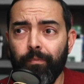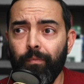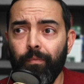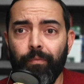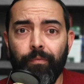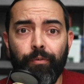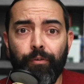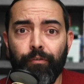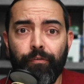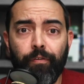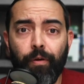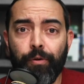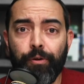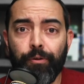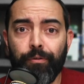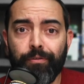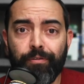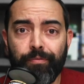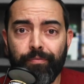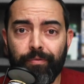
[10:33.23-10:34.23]
Your phone
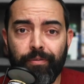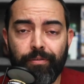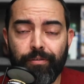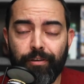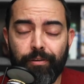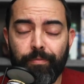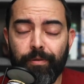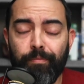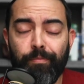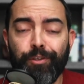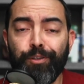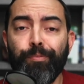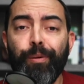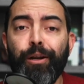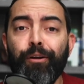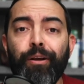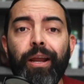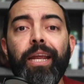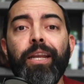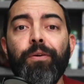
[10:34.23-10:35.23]
is going to be much
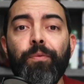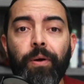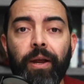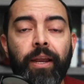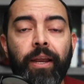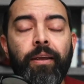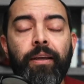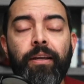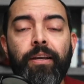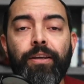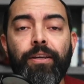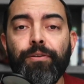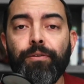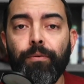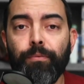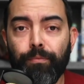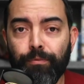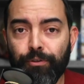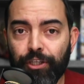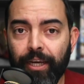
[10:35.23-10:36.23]
better anyway.
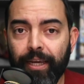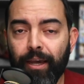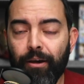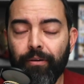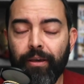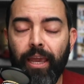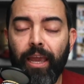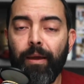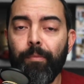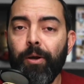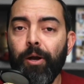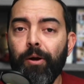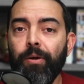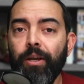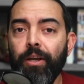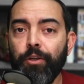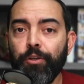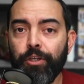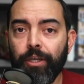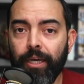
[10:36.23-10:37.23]
So check out Camo,
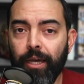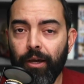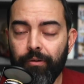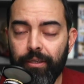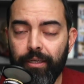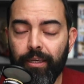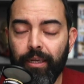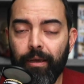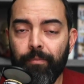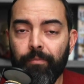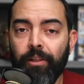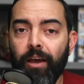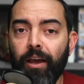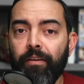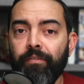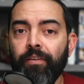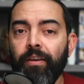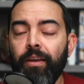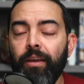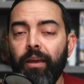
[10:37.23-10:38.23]
check out Ecamm
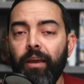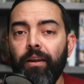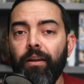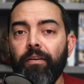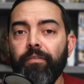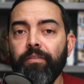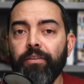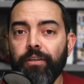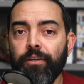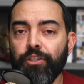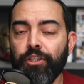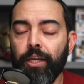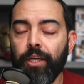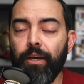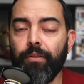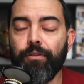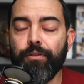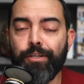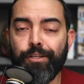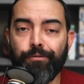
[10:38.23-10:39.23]
Live, and obviously check
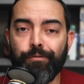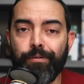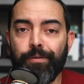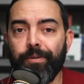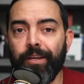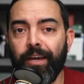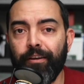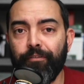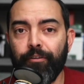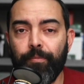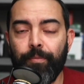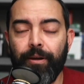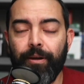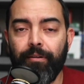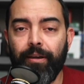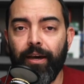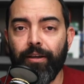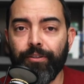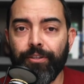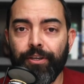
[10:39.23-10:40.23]
out the Stream Deck from
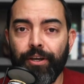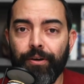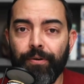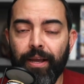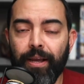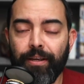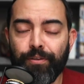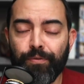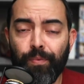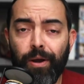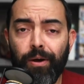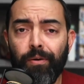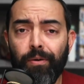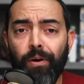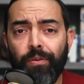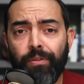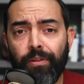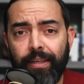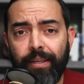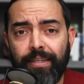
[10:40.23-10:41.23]
Elgato as well.
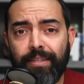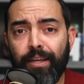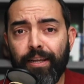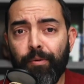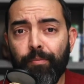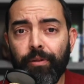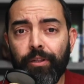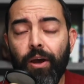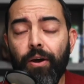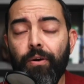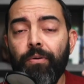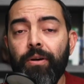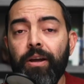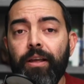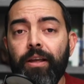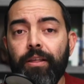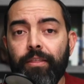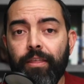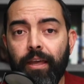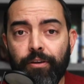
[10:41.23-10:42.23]
All the links down below.
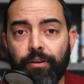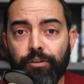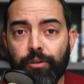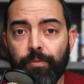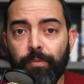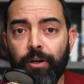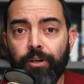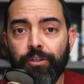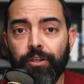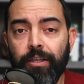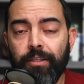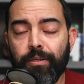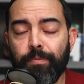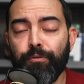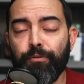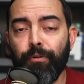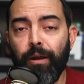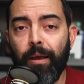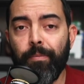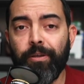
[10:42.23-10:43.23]
Thank you so much. Hit
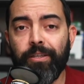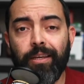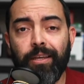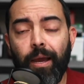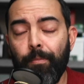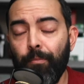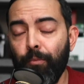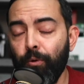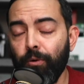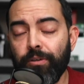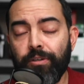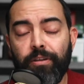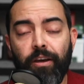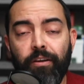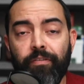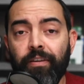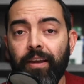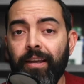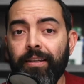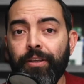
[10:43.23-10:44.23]
subscribe because I got more
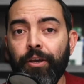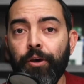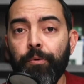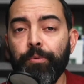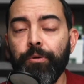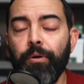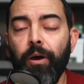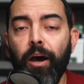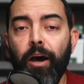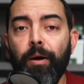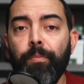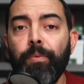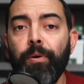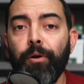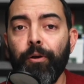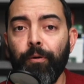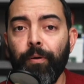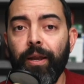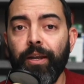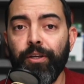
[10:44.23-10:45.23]
stuff to help you
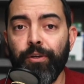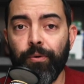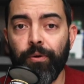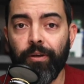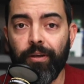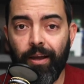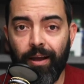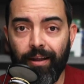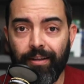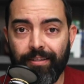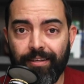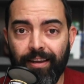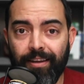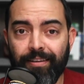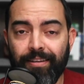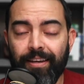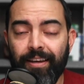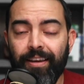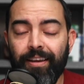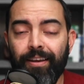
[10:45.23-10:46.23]
upgrade your
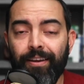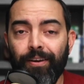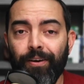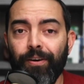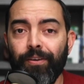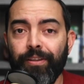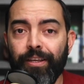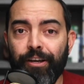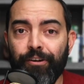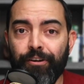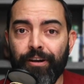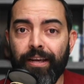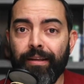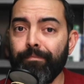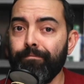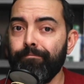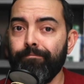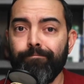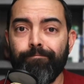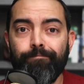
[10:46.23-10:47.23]
content on the internet.
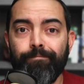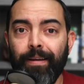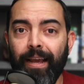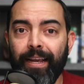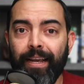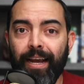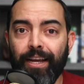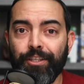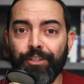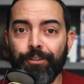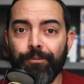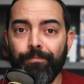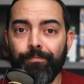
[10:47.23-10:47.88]
I got you.